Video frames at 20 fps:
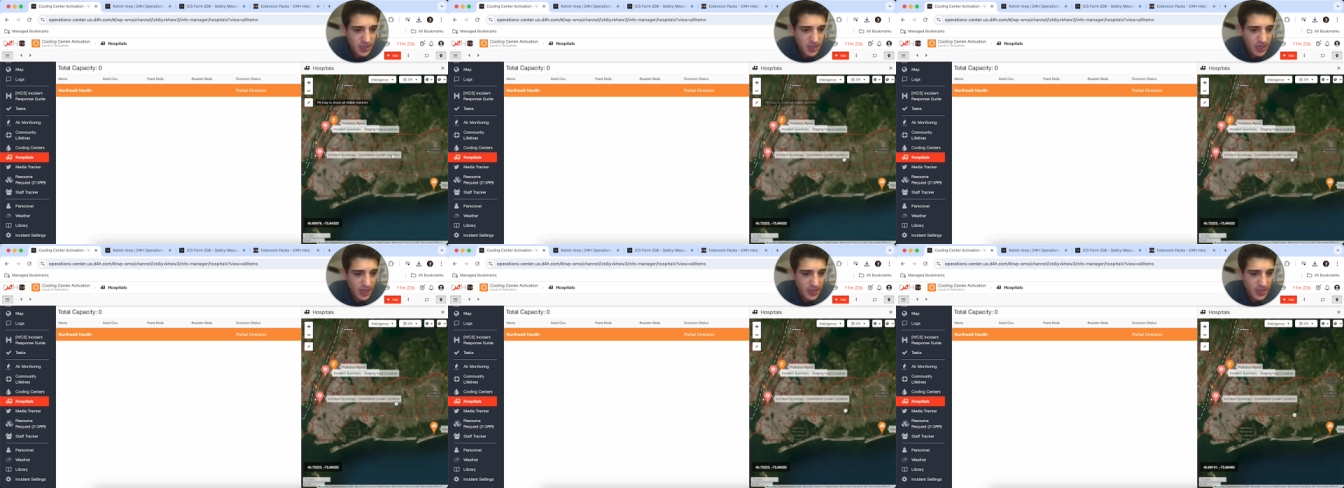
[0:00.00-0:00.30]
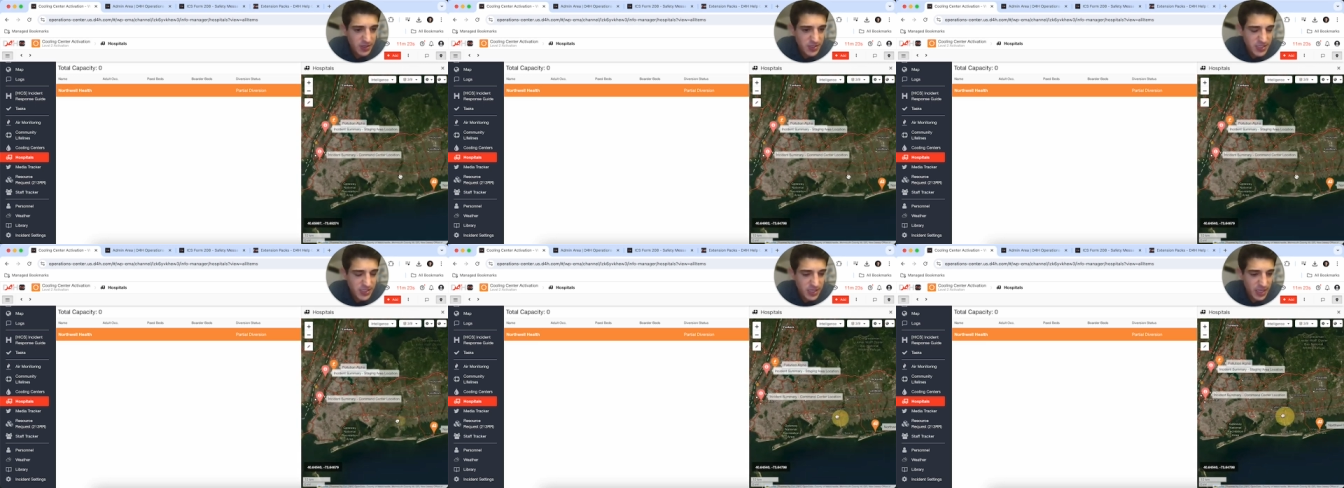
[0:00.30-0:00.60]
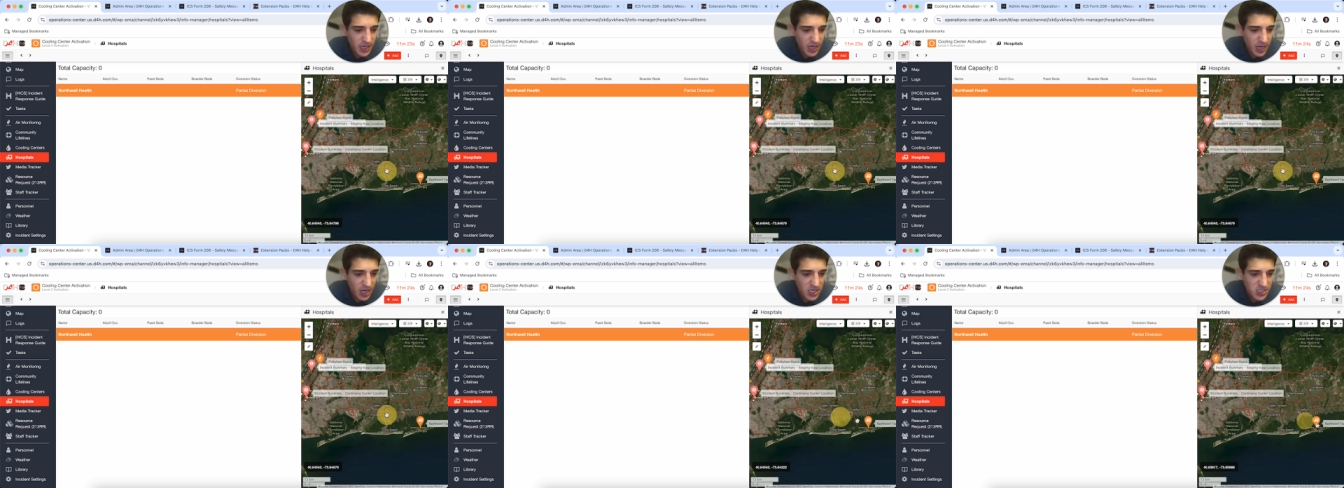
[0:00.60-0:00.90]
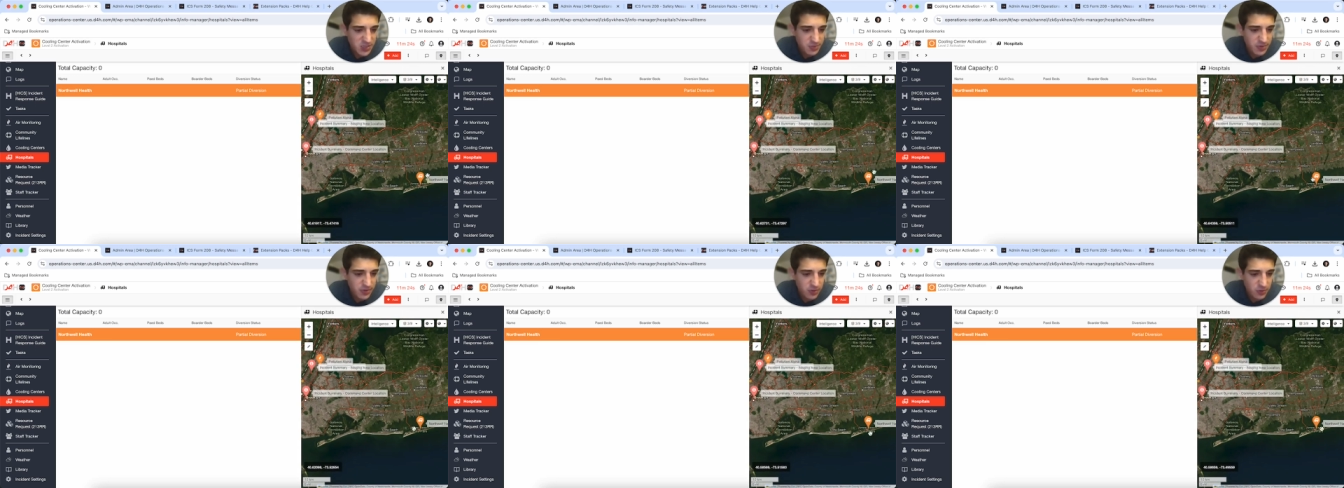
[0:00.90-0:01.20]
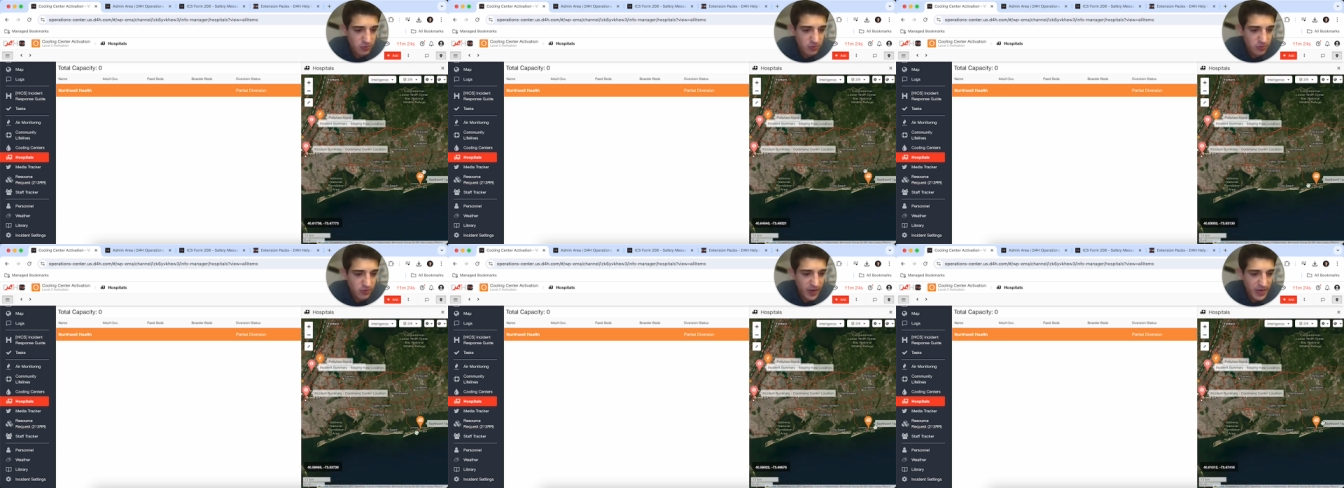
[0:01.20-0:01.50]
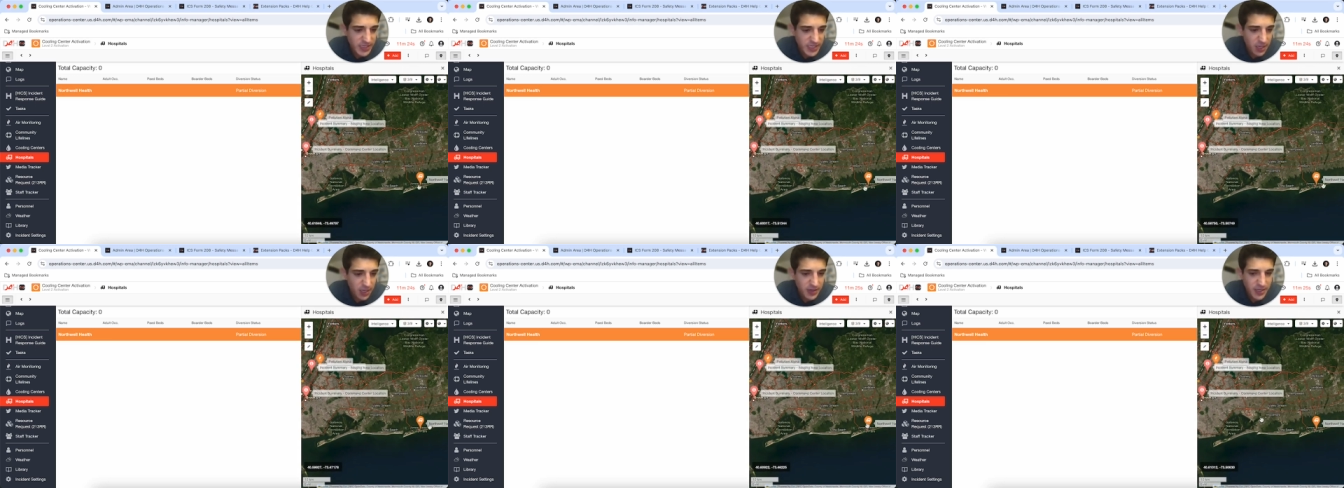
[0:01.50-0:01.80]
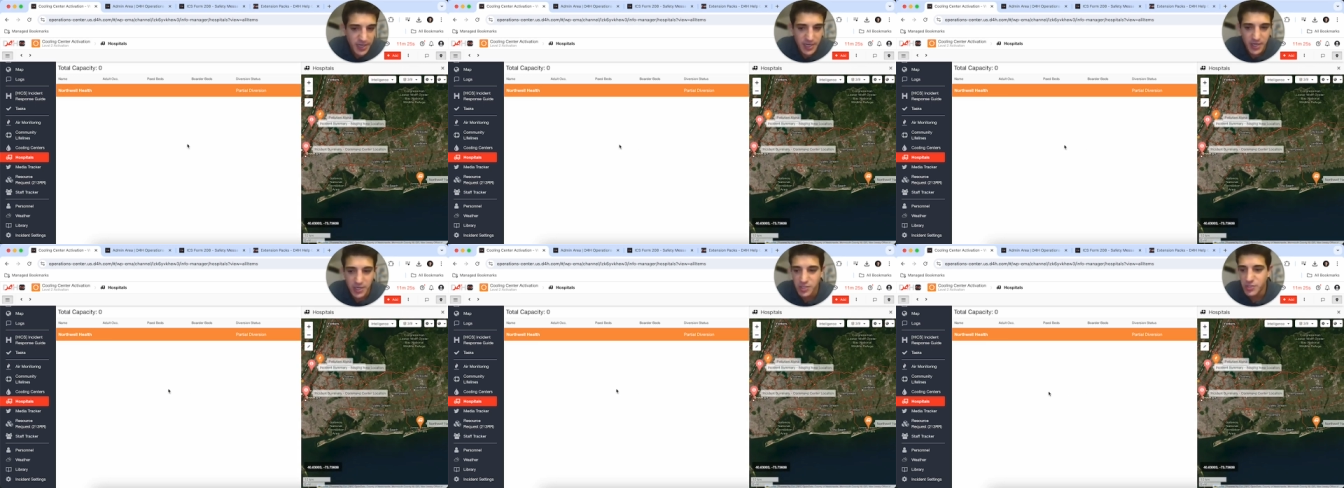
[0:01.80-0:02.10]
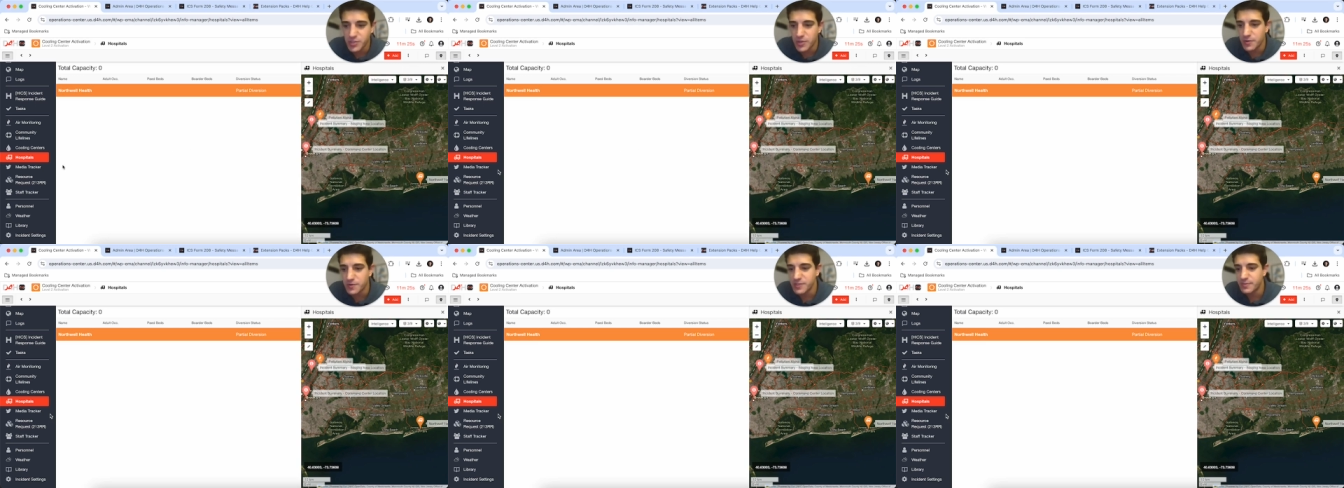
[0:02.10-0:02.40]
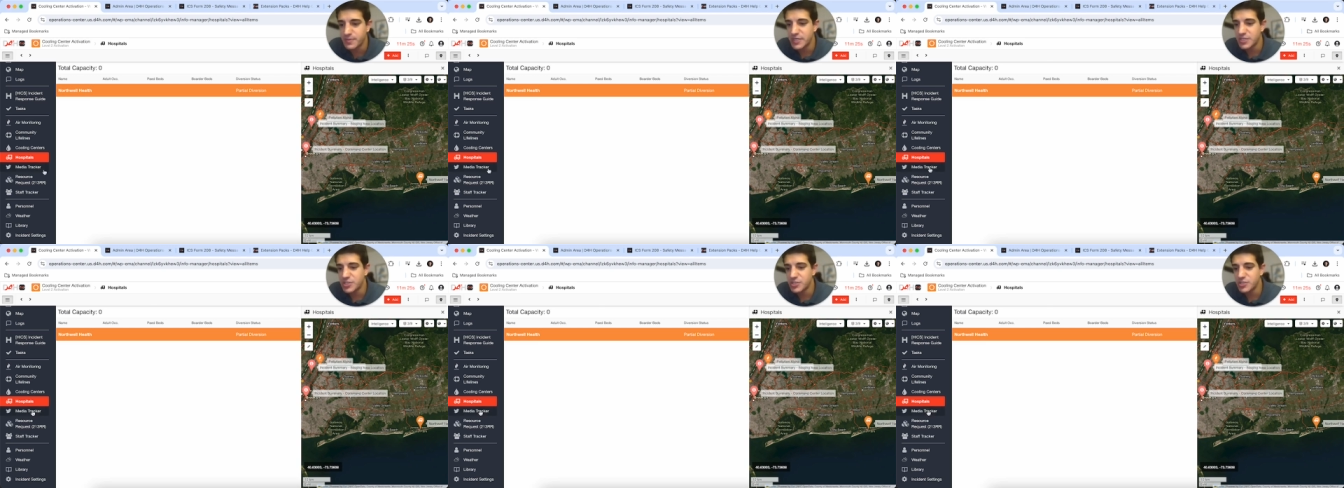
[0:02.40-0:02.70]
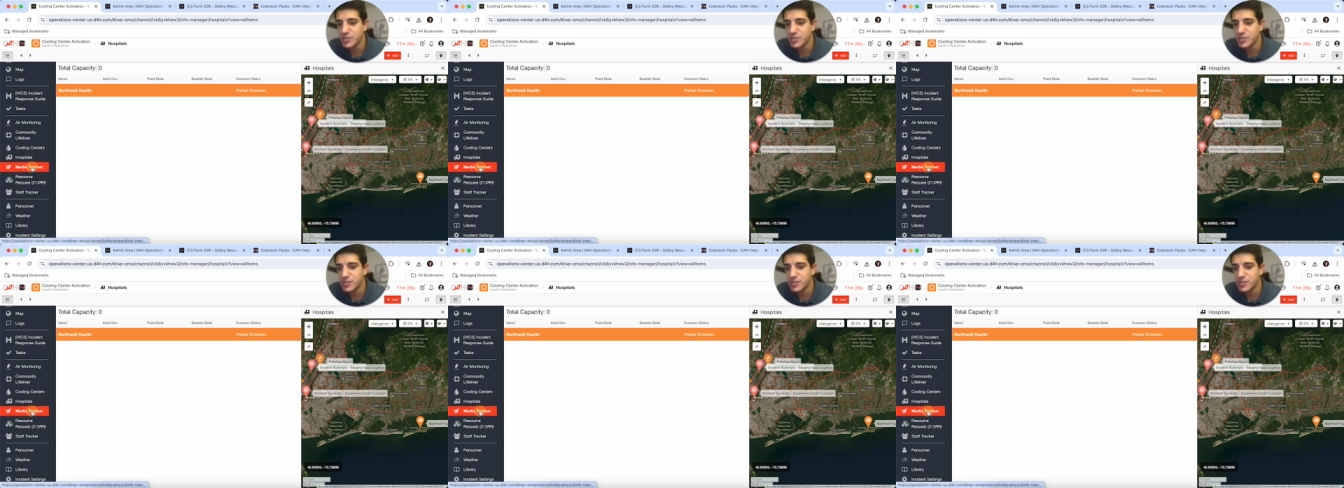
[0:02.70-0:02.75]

and you see that hospital right down here, Jones Beach.